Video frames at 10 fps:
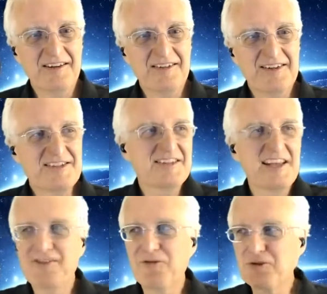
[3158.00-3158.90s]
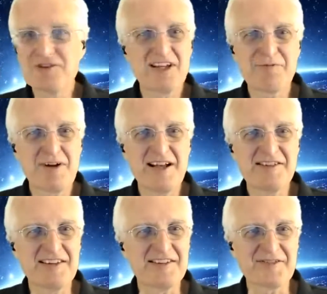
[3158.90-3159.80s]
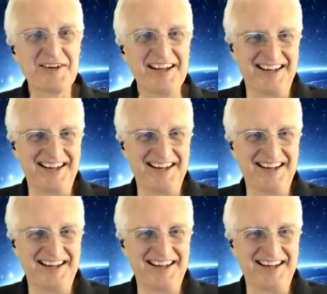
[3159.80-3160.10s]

This is like a 4-step process, right?